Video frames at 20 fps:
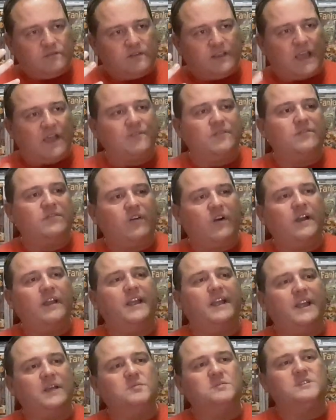Kevin
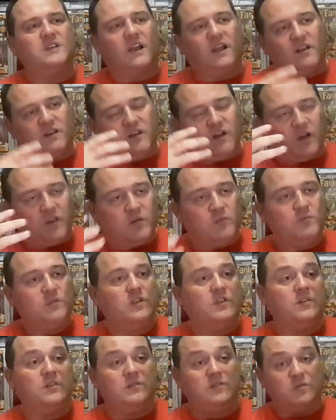Feige keeps saying, you know,
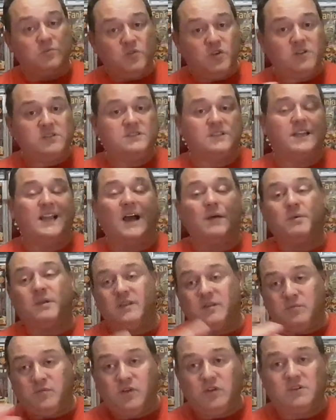the mutants are coming.
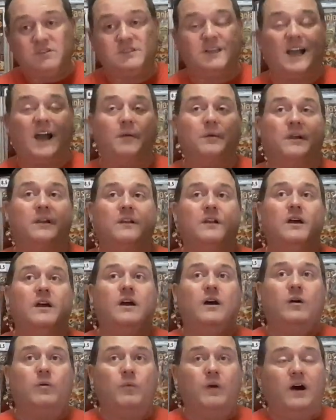The mutants are coming.
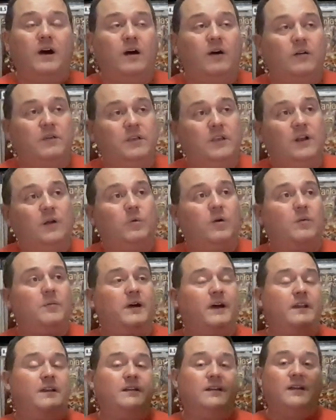Well, you know what,
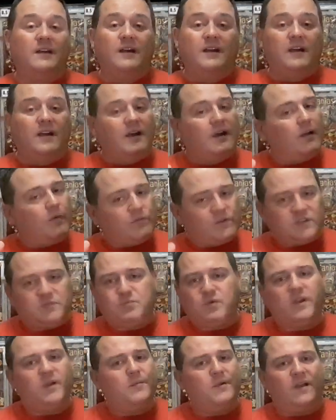mate? Just
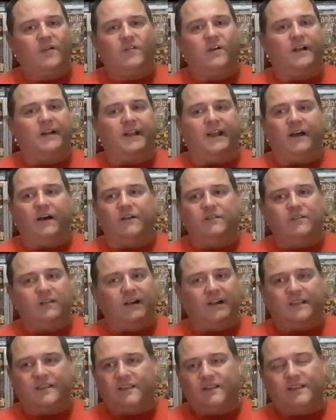bring them out right now.
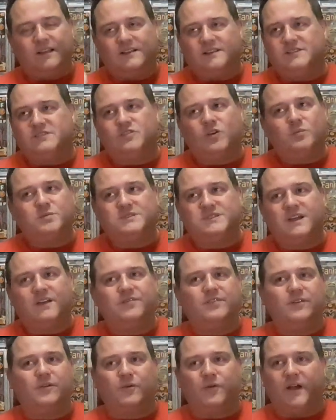Like, stop
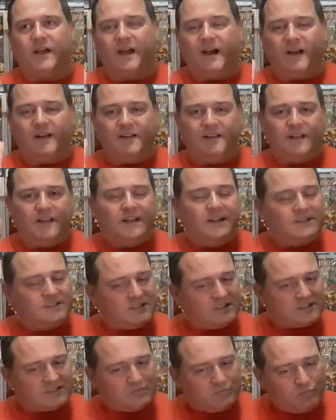stuffing around.
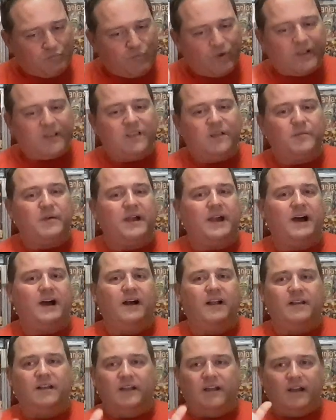Just bring them
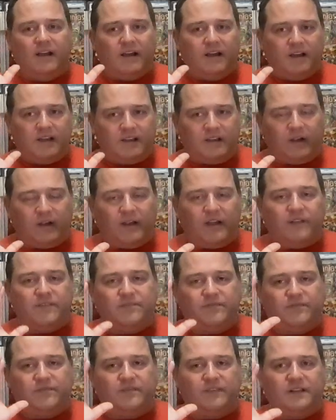out. You know,
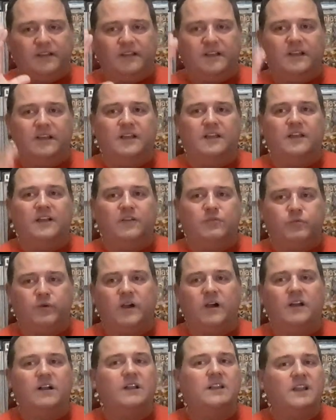if we're
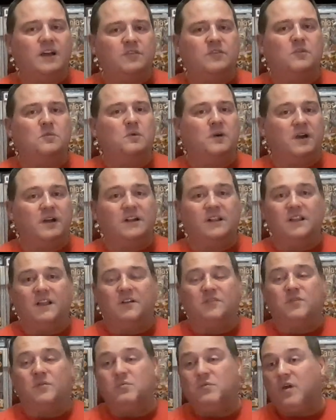gonna love them, we're gonna
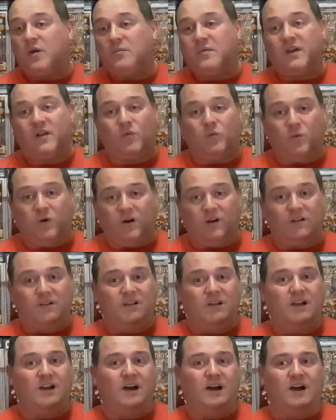love them no matter what.
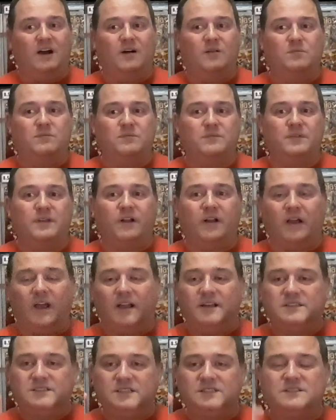You know,
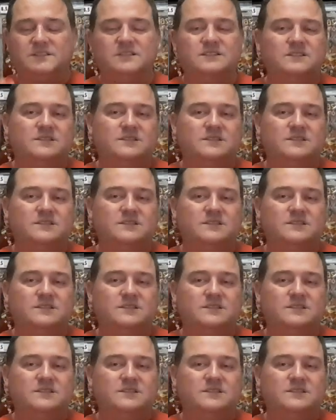and just,